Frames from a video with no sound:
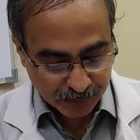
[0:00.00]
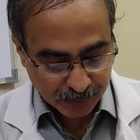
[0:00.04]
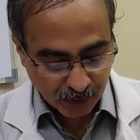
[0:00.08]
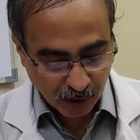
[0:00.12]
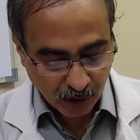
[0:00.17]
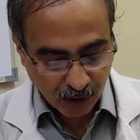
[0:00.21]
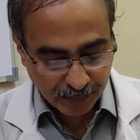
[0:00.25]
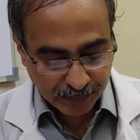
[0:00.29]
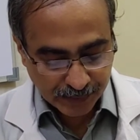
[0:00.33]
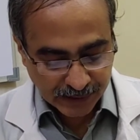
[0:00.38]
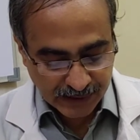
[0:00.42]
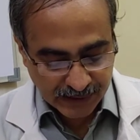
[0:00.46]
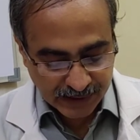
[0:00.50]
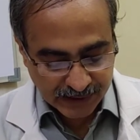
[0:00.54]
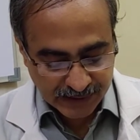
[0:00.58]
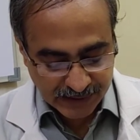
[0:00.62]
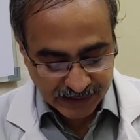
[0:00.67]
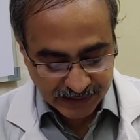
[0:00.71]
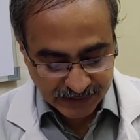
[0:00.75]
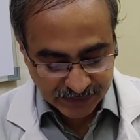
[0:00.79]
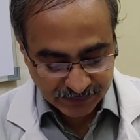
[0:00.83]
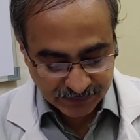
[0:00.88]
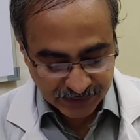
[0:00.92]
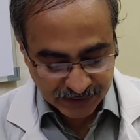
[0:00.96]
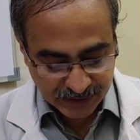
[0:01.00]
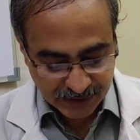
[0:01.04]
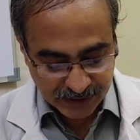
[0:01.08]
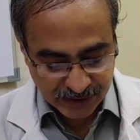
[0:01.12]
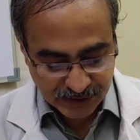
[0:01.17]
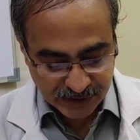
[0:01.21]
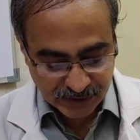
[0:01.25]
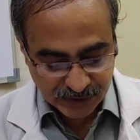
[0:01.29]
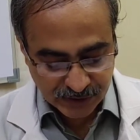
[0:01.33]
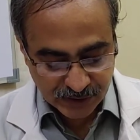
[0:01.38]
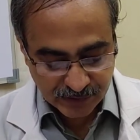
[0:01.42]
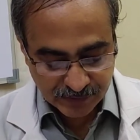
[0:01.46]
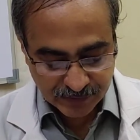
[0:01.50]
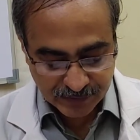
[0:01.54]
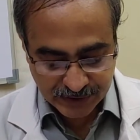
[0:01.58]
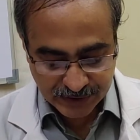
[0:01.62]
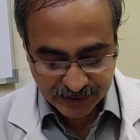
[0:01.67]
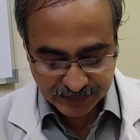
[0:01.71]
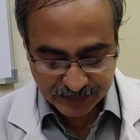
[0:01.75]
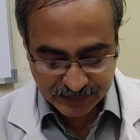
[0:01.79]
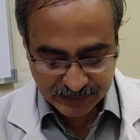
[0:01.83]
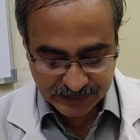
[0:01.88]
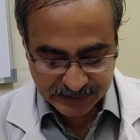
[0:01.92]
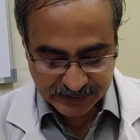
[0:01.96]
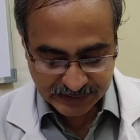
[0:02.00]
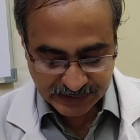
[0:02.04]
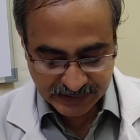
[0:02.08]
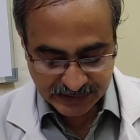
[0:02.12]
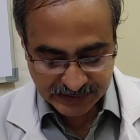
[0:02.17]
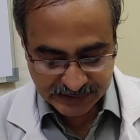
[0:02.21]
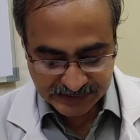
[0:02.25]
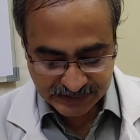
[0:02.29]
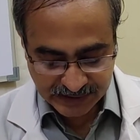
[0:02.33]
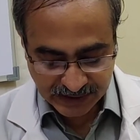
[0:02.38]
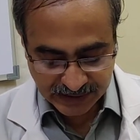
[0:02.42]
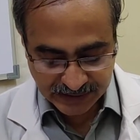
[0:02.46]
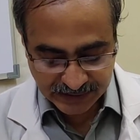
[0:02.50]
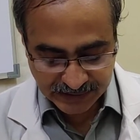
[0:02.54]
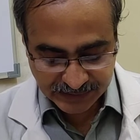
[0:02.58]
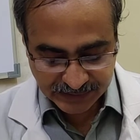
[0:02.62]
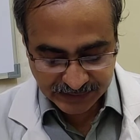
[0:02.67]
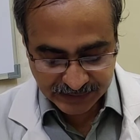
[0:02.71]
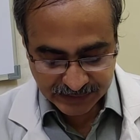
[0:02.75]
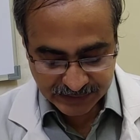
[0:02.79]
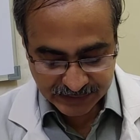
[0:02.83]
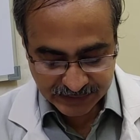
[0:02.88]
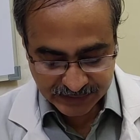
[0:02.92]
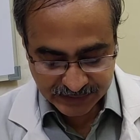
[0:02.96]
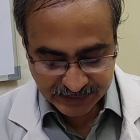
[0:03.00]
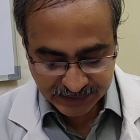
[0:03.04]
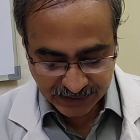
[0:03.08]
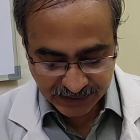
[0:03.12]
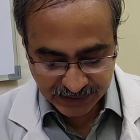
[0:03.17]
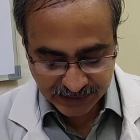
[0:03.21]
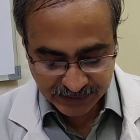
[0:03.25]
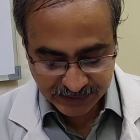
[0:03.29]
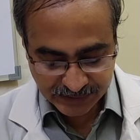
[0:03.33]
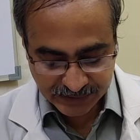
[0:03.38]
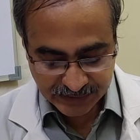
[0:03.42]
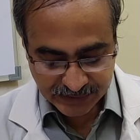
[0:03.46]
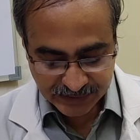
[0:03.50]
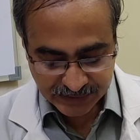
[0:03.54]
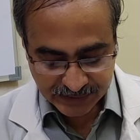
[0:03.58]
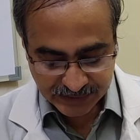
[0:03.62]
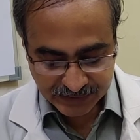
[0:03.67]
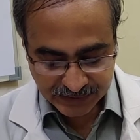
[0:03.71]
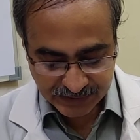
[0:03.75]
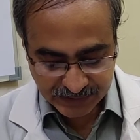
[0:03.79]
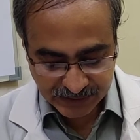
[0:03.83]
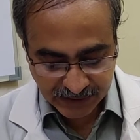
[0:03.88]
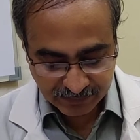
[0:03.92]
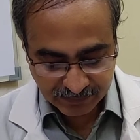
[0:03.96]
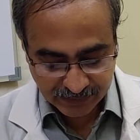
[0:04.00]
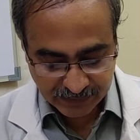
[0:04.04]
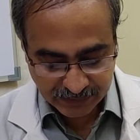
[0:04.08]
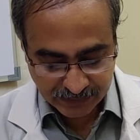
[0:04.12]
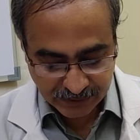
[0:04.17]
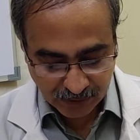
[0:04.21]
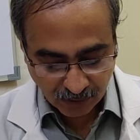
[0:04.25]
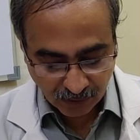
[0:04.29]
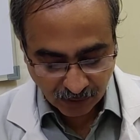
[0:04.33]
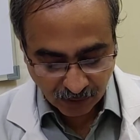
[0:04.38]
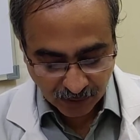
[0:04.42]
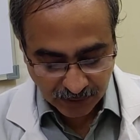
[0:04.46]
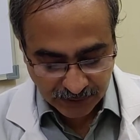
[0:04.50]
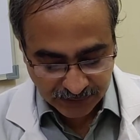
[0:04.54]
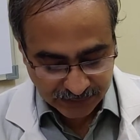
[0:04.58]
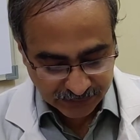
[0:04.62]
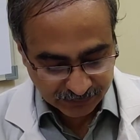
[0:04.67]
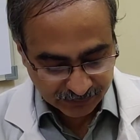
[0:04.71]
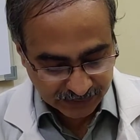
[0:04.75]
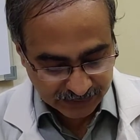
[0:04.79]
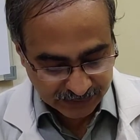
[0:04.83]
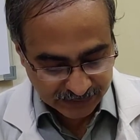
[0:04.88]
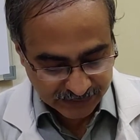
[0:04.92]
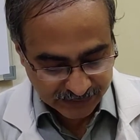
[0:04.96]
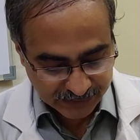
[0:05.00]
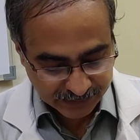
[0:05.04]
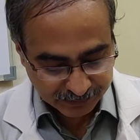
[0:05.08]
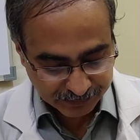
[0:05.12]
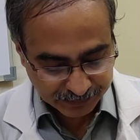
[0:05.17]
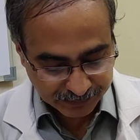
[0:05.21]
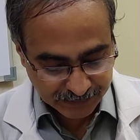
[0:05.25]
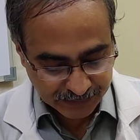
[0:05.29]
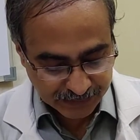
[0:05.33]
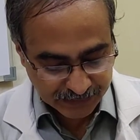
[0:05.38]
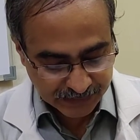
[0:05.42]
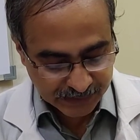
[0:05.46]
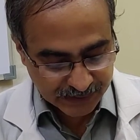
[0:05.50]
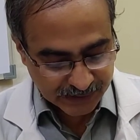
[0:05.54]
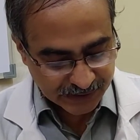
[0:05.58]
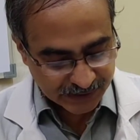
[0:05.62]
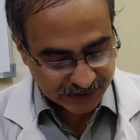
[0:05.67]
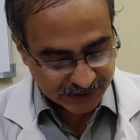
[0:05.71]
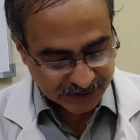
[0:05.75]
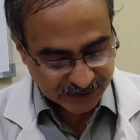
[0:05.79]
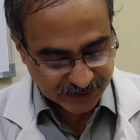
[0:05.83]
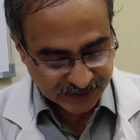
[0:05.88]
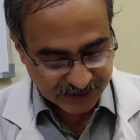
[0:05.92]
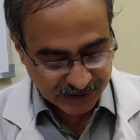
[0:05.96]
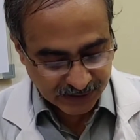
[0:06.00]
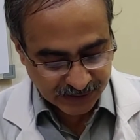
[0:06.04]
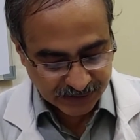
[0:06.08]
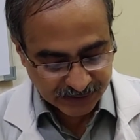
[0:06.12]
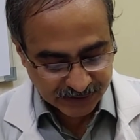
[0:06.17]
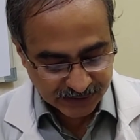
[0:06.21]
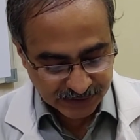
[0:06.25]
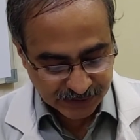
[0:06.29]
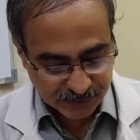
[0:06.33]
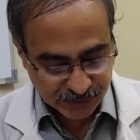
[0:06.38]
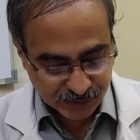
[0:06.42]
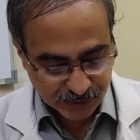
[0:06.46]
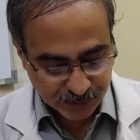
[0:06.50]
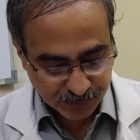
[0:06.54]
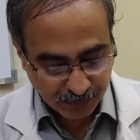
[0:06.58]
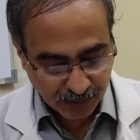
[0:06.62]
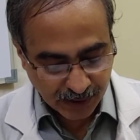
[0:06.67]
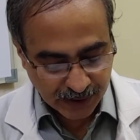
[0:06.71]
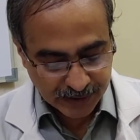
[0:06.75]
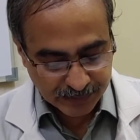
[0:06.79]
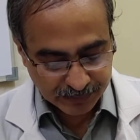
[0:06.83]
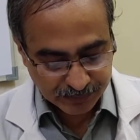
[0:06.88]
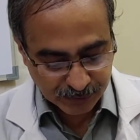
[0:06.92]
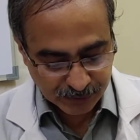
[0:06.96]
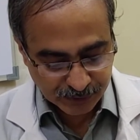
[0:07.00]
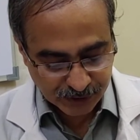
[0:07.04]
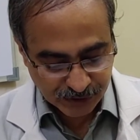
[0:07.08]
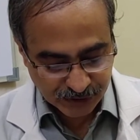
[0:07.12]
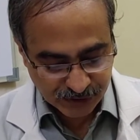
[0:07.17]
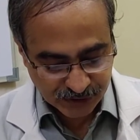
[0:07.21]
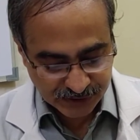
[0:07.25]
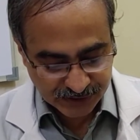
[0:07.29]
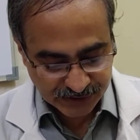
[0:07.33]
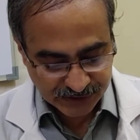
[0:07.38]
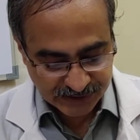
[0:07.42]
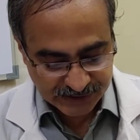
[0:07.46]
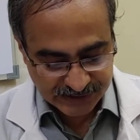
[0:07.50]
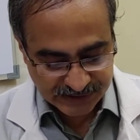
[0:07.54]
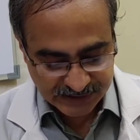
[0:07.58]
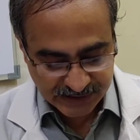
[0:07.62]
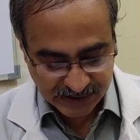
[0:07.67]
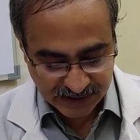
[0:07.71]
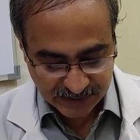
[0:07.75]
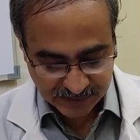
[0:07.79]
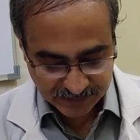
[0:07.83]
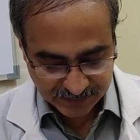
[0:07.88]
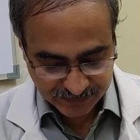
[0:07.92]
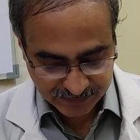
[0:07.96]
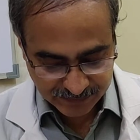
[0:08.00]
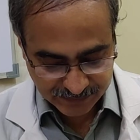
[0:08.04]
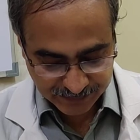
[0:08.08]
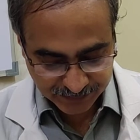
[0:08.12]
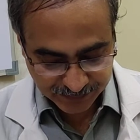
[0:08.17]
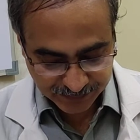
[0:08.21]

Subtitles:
Proper identification of rib, that is 9th, 10th, 11th or 12th rib, is done in supine position itself.